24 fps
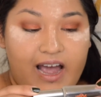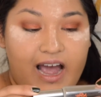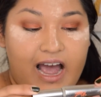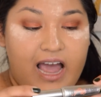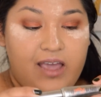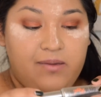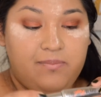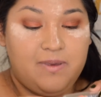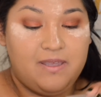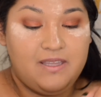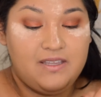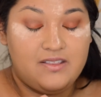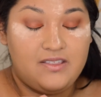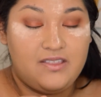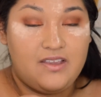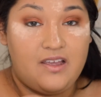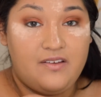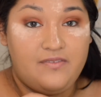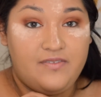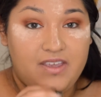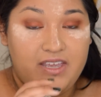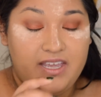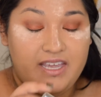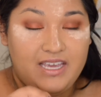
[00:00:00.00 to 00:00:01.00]
I've been
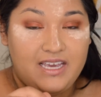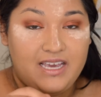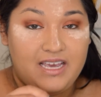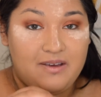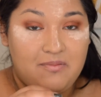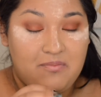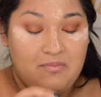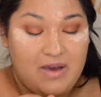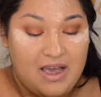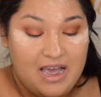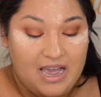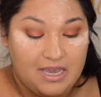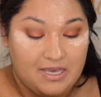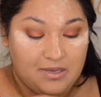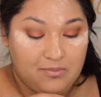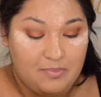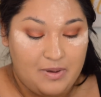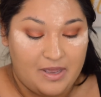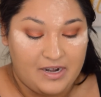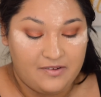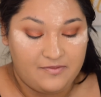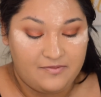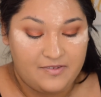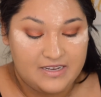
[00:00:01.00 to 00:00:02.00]
loving my
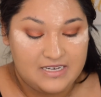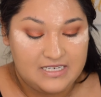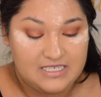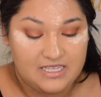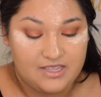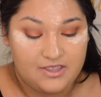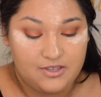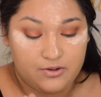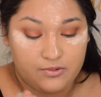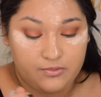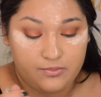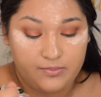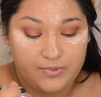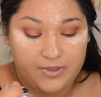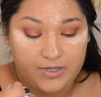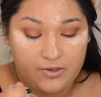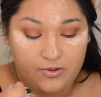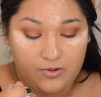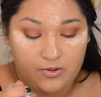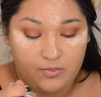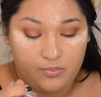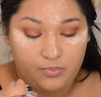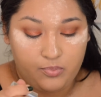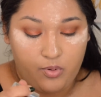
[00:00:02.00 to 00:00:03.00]
Benefit the
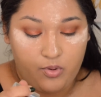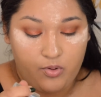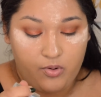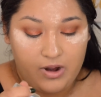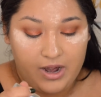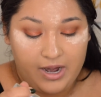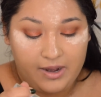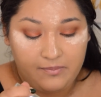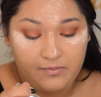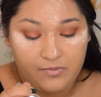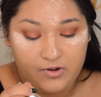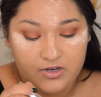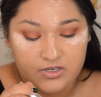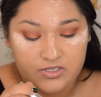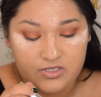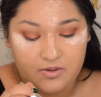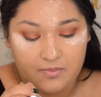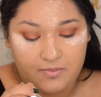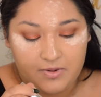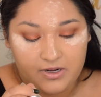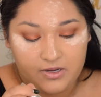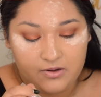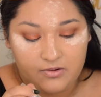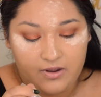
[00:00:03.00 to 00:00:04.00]
Real primer, so
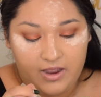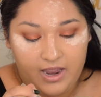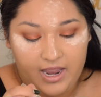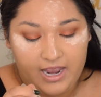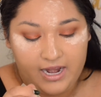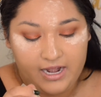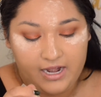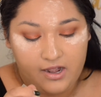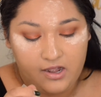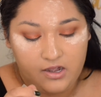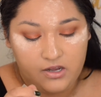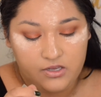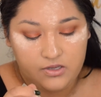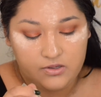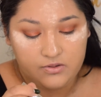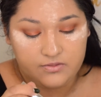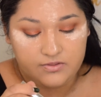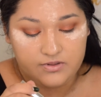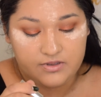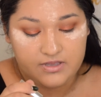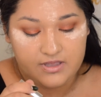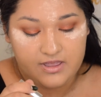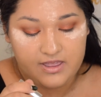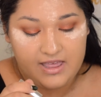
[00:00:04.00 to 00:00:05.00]
I'm gonna go ahead and
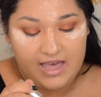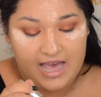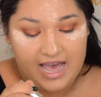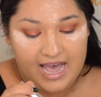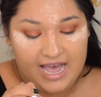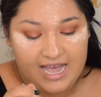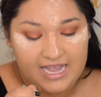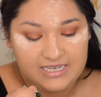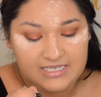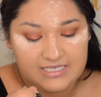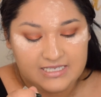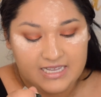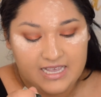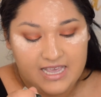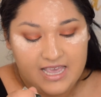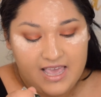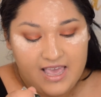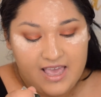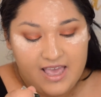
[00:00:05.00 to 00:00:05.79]
use that.